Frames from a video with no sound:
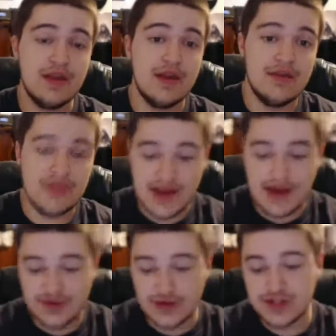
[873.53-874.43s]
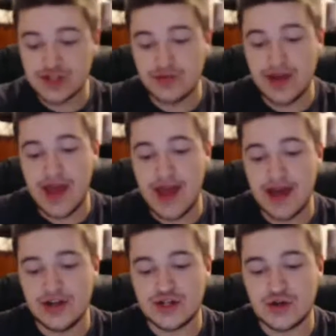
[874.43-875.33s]
Then after this, we
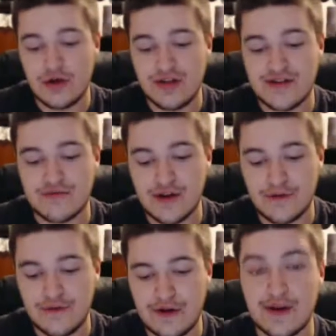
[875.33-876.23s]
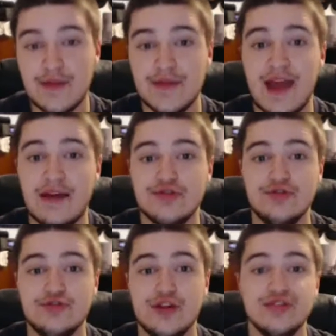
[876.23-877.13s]
had Charlotte and Ric Flair coming out to
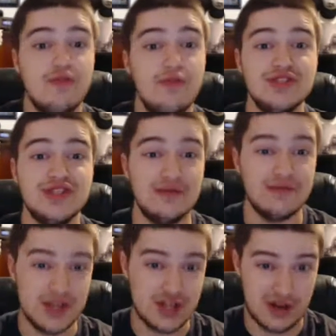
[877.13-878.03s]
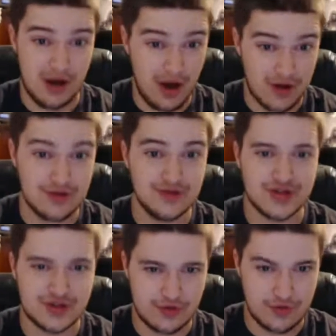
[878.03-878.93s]
address what was dubbed the Chicago
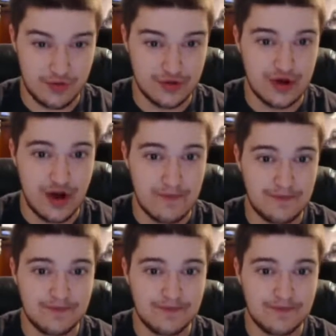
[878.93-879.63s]
Screwjob.